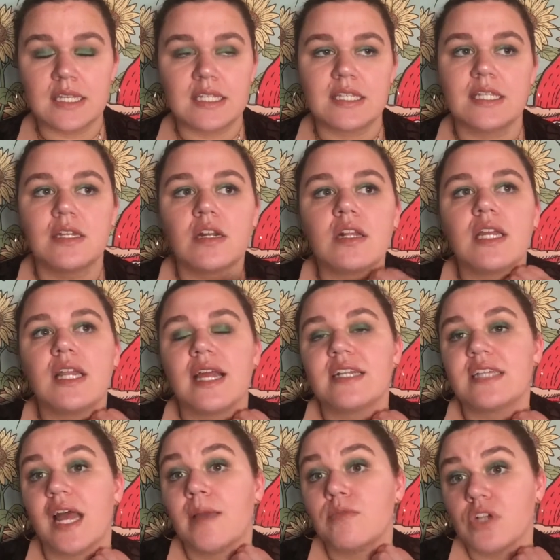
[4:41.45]
It's literally
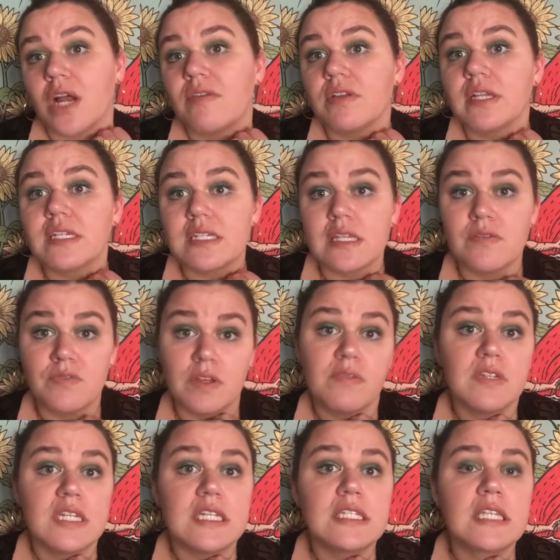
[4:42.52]
time traveling to the
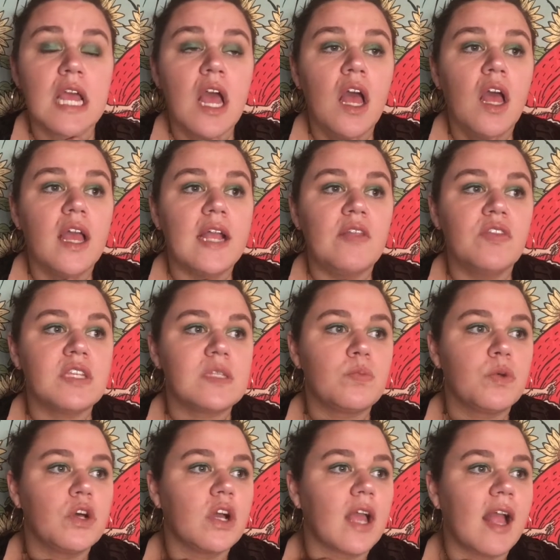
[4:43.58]
50s in this
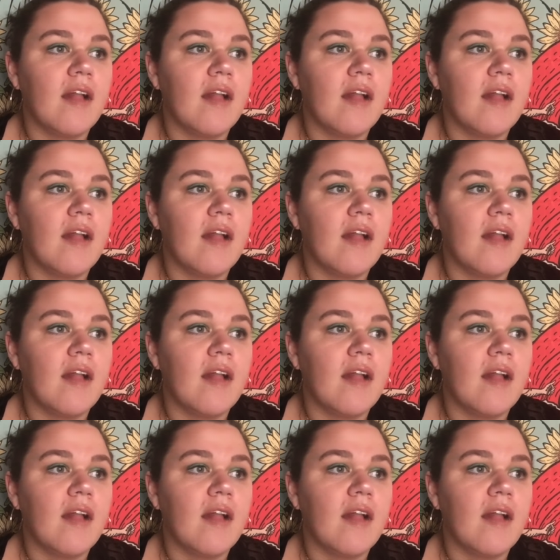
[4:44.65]
book,